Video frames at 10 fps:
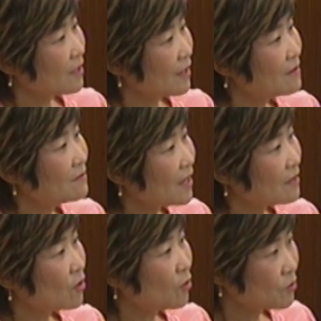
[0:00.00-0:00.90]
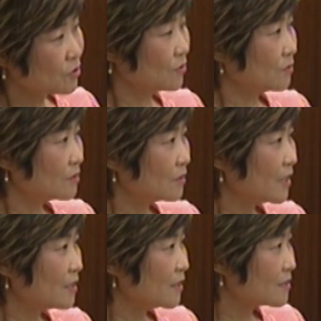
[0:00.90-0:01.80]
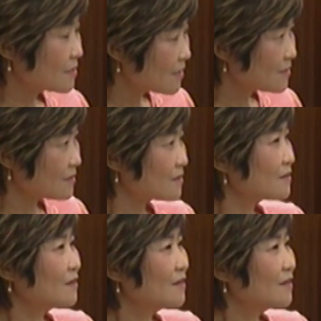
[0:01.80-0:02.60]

And that also assists